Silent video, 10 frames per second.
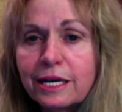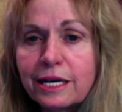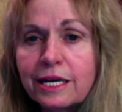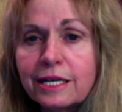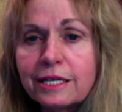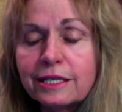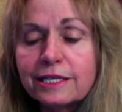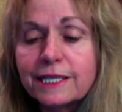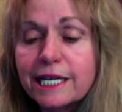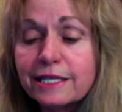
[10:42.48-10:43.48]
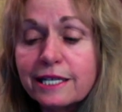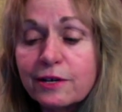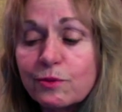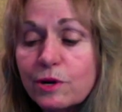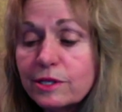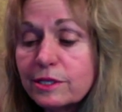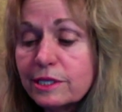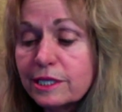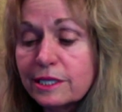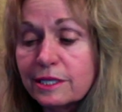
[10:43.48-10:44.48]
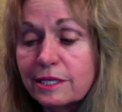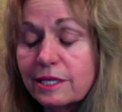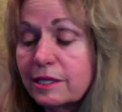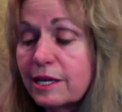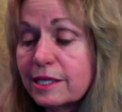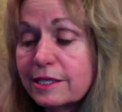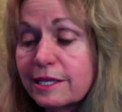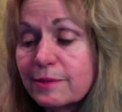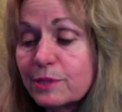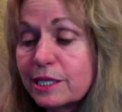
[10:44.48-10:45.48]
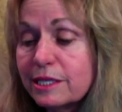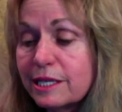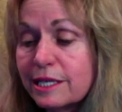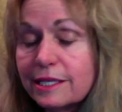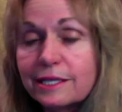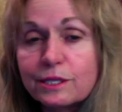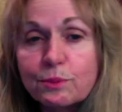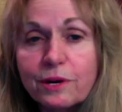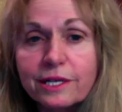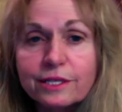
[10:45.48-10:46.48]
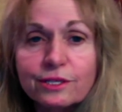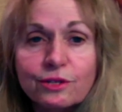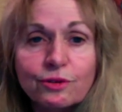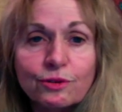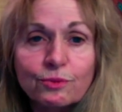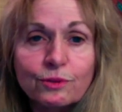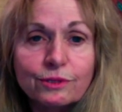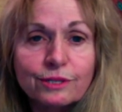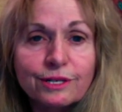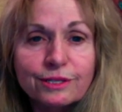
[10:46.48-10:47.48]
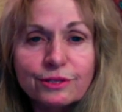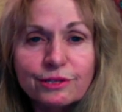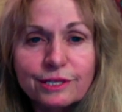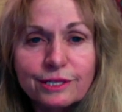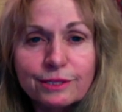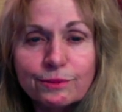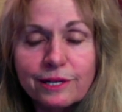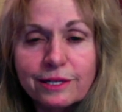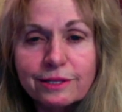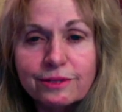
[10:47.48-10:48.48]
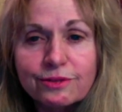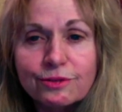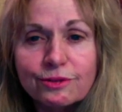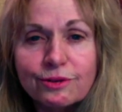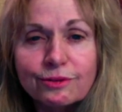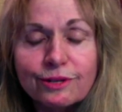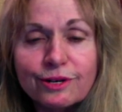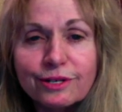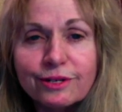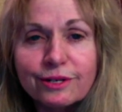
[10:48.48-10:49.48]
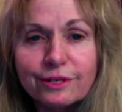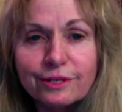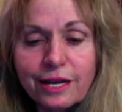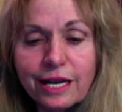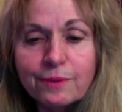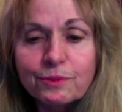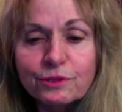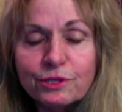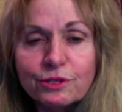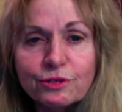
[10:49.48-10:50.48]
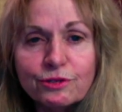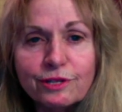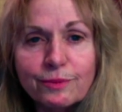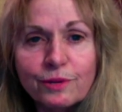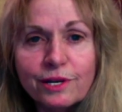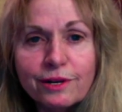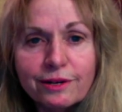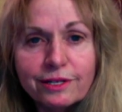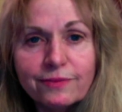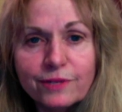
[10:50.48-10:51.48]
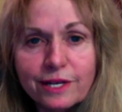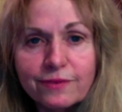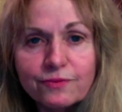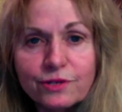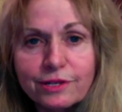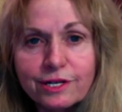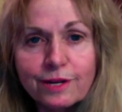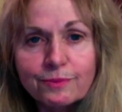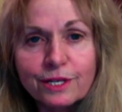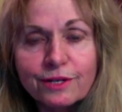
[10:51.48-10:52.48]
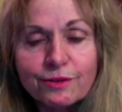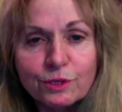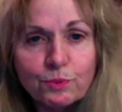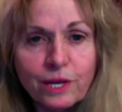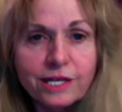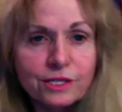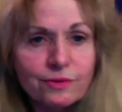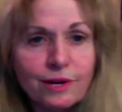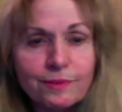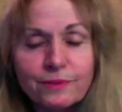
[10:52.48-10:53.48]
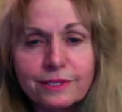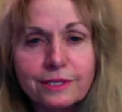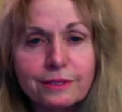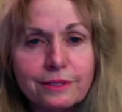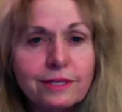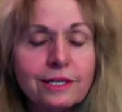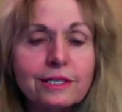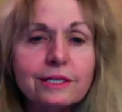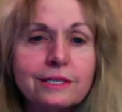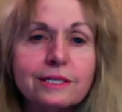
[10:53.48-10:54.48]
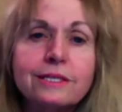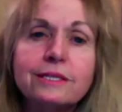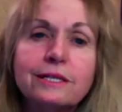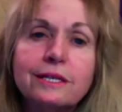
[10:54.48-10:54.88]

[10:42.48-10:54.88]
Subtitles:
And the sad thing was, a lot of times they take these products to third world countries when they're no longer able to do them here. Even after a company goes bankrupt, it's